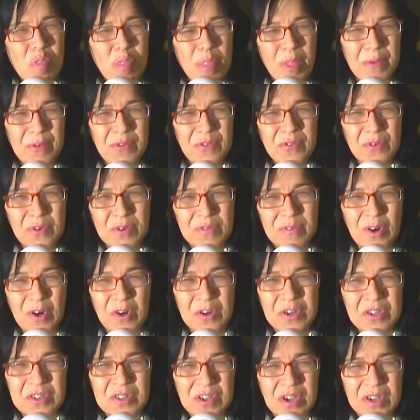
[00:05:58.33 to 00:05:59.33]
sort of
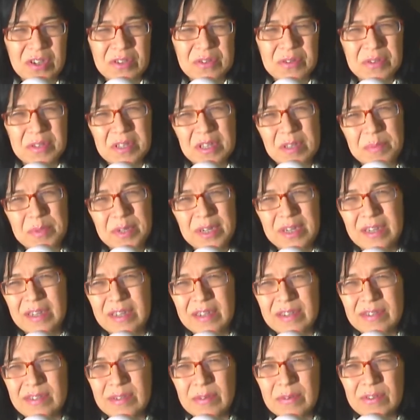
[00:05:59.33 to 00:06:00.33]
hard to talk to a little bit
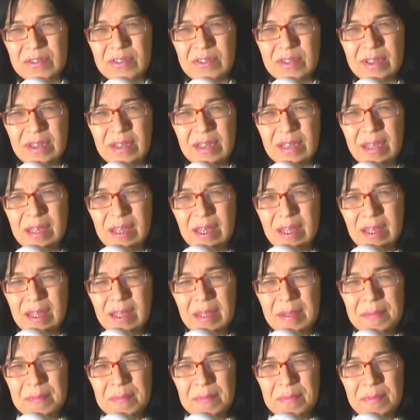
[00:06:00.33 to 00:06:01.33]
because
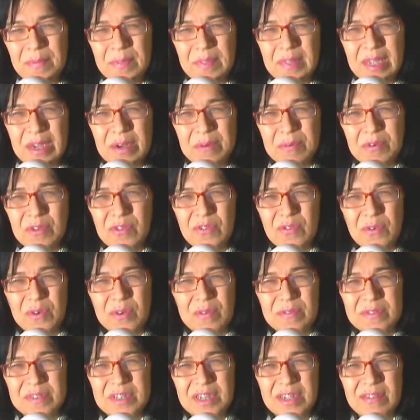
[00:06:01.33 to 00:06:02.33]
they were sort
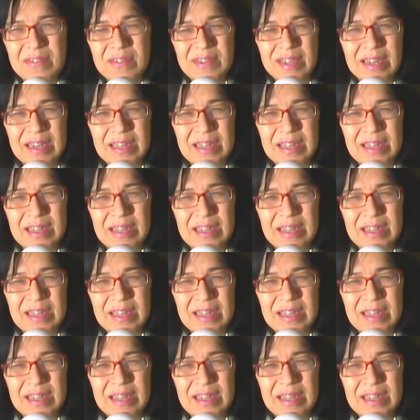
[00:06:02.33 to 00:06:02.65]
of just getting